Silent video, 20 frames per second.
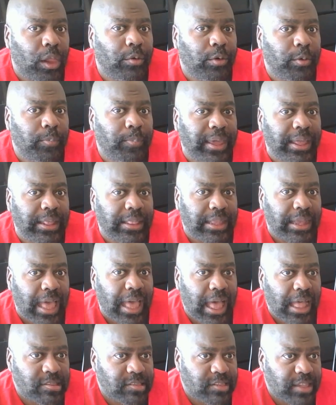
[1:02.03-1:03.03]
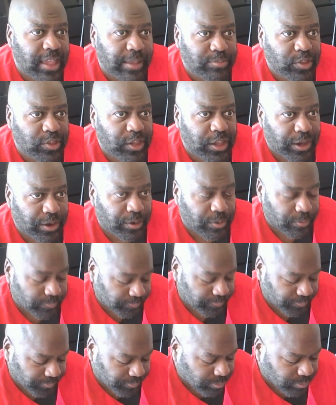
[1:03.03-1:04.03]
repeat the concepts here.
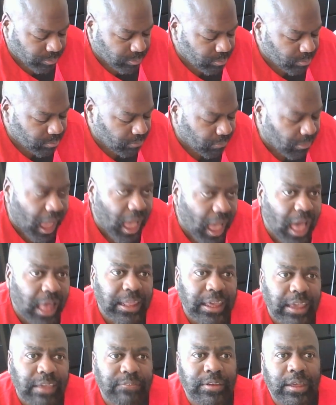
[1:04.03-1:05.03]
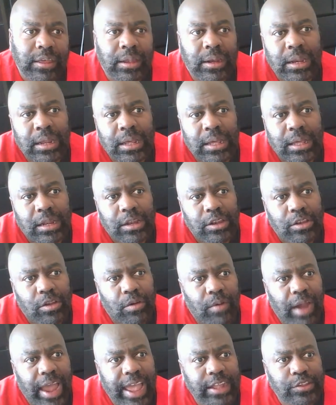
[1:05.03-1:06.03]
I'll even
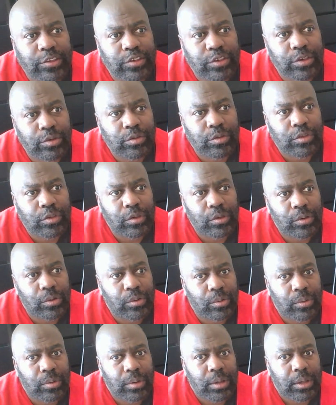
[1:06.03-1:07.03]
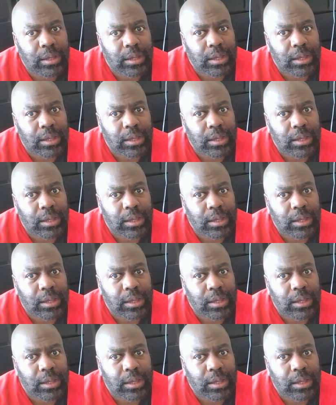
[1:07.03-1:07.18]
direct you to